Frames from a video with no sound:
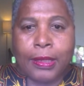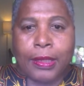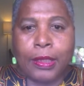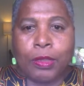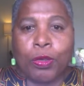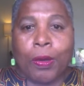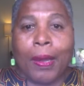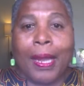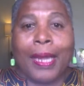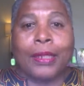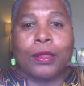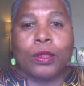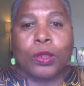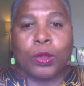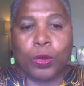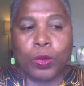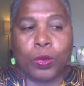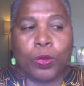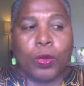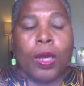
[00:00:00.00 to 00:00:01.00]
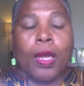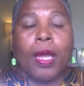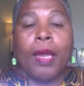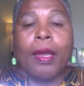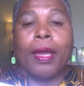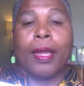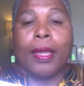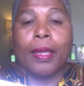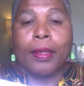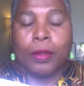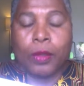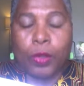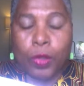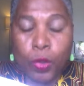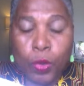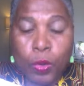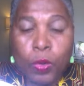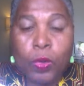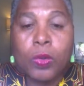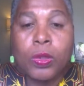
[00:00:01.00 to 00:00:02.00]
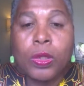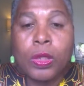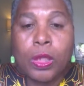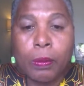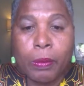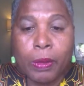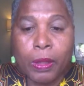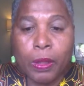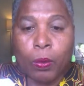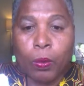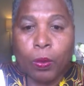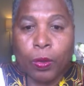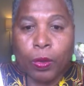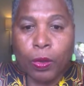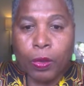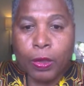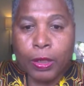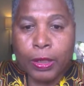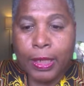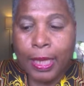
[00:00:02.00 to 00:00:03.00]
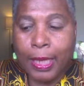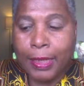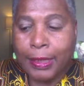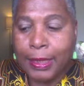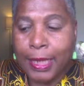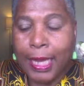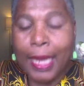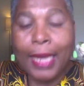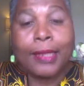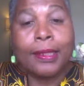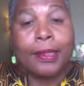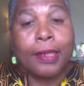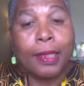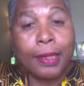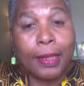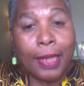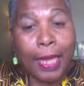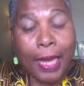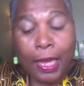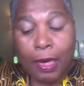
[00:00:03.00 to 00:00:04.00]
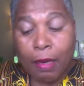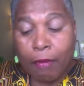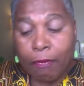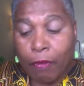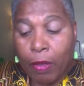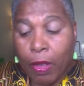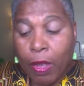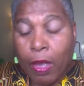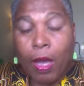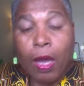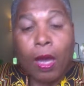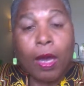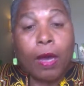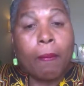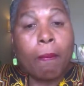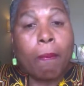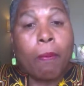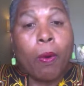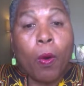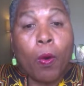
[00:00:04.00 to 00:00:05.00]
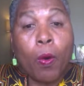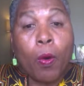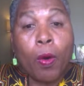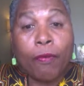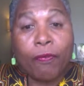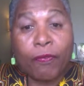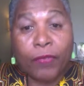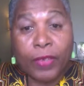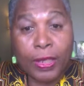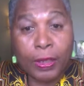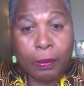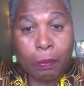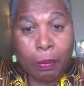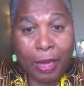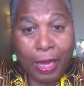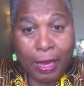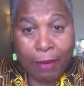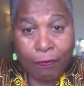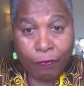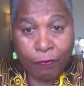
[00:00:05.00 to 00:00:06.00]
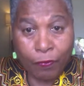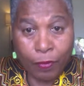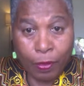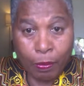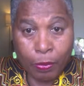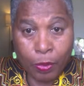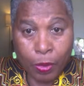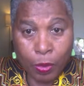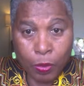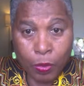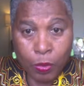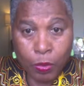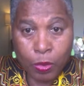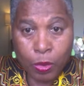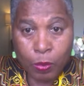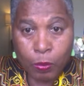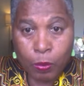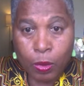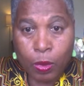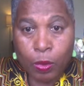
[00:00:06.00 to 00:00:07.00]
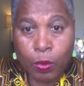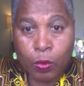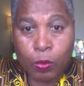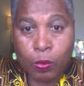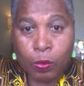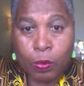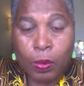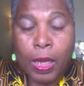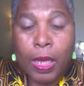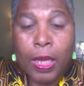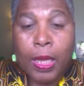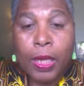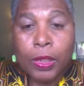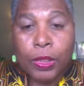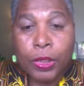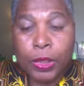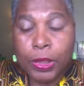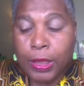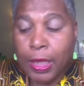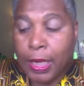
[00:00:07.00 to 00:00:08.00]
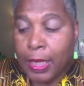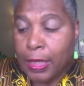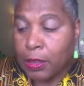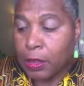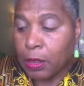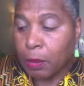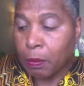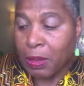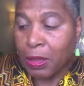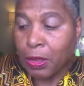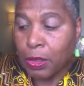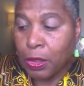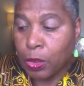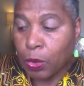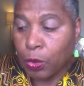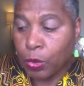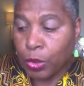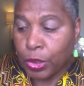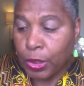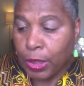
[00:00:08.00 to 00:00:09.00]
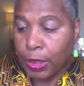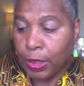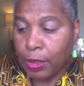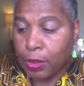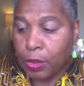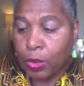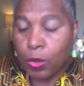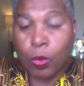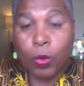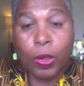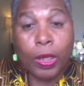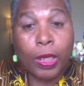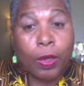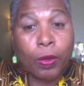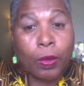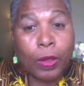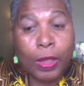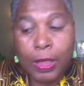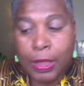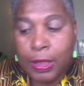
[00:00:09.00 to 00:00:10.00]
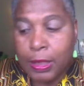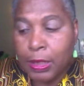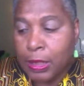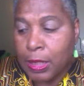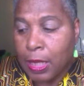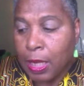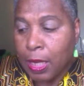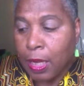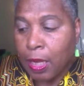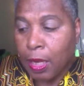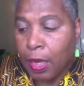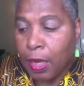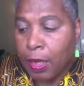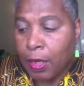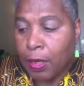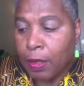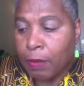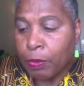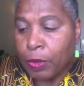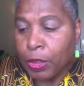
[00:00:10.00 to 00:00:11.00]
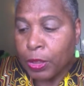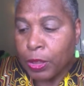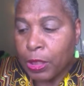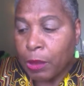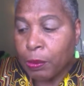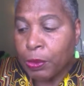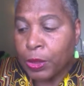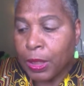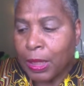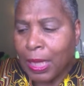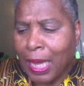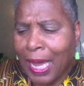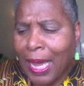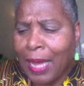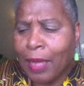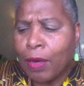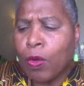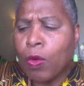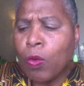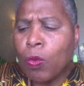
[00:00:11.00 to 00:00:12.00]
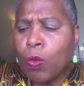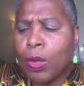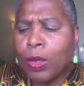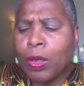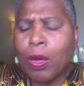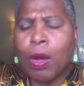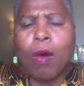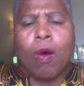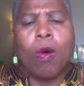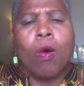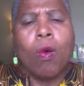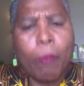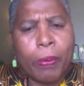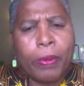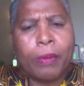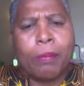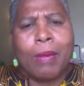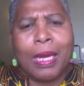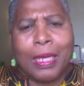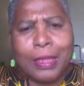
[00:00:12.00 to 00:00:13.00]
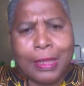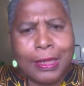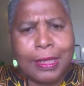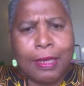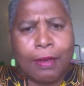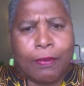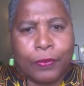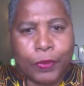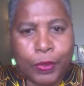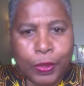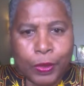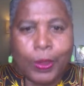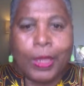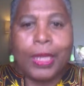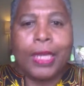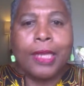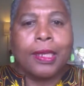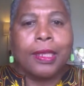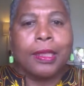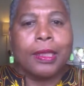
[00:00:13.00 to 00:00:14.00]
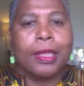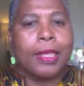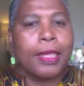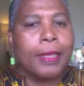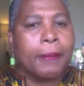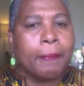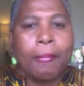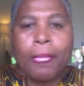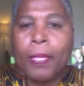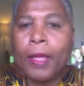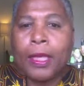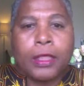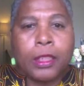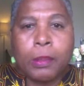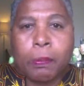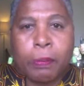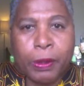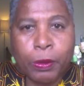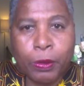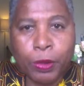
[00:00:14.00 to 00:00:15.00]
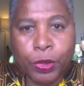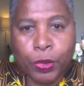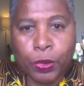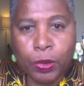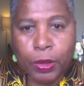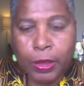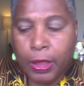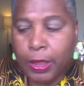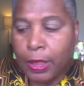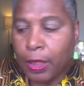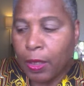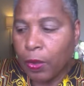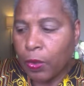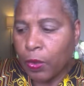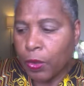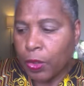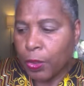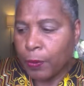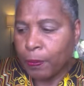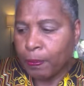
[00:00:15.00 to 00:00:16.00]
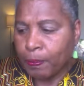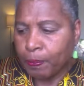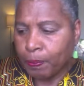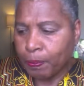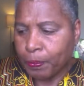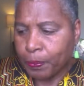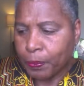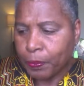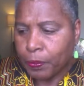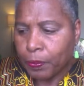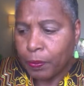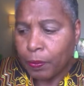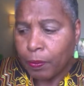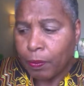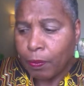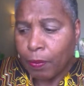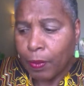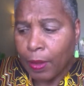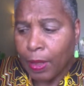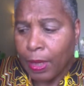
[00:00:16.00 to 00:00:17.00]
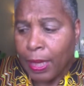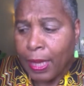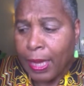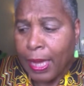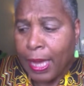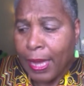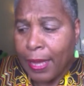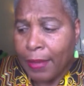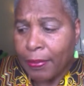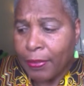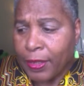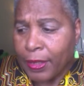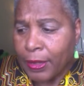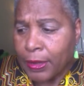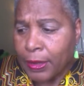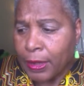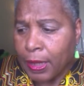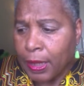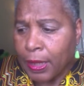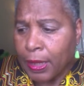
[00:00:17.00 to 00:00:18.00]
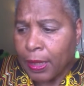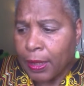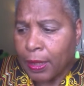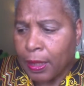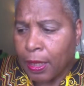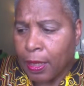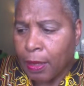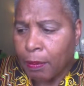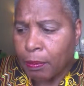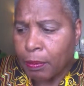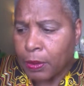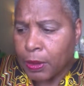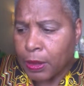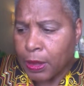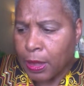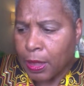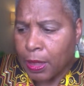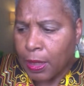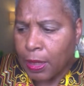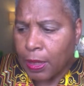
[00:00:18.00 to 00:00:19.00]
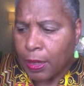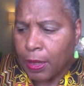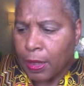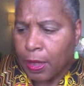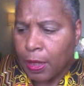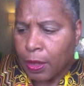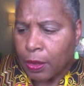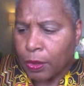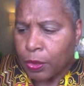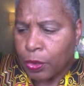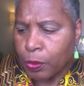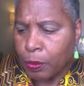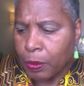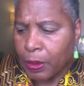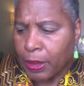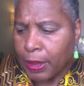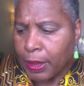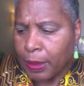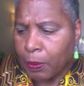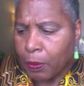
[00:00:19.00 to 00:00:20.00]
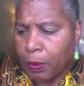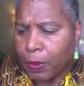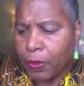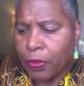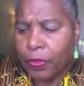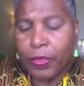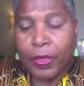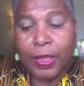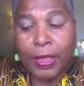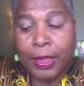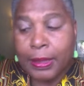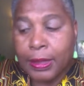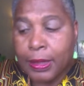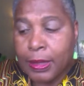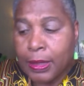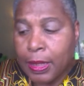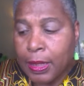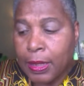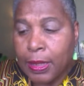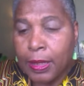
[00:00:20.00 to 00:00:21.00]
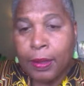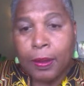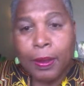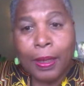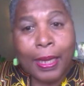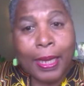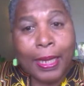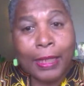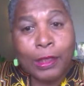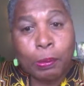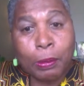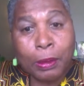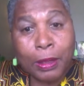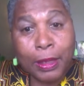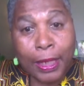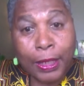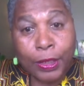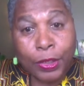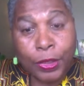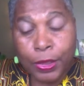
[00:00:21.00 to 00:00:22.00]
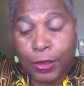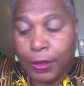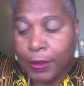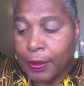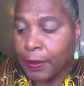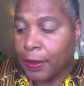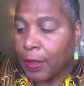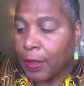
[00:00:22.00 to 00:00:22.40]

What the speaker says: tried to use them in the world and has gotten a lot of poor feedback from those with whom she has been associated. So here is the subject. I don't want to open myself to anything spiritual any longer. And this comes to me with this explanation.